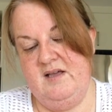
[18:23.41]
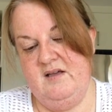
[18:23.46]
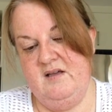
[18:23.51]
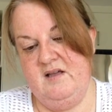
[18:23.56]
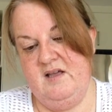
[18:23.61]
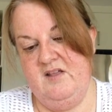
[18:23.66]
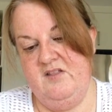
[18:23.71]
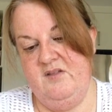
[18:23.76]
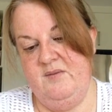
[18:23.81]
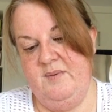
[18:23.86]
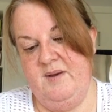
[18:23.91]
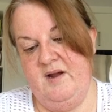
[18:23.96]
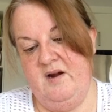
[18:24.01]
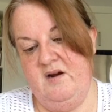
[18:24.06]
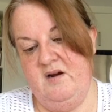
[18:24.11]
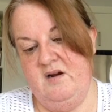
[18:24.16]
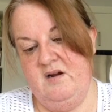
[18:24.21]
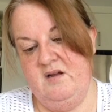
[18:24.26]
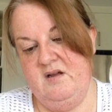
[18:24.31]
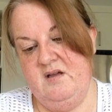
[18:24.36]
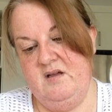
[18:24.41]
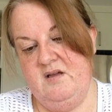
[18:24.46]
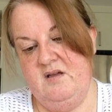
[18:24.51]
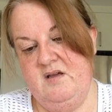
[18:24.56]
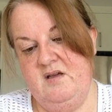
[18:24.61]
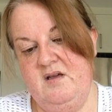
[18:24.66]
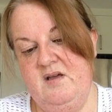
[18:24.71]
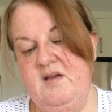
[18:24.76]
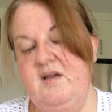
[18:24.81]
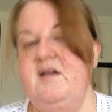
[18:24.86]
Kathy Barrick.
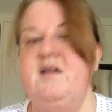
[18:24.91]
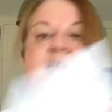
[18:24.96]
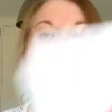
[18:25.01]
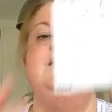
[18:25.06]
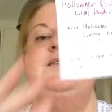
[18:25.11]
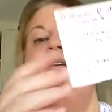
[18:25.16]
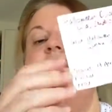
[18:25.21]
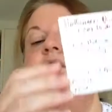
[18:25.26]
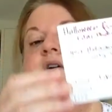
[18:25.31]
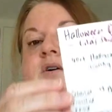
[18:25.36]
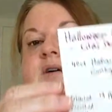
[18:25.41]
So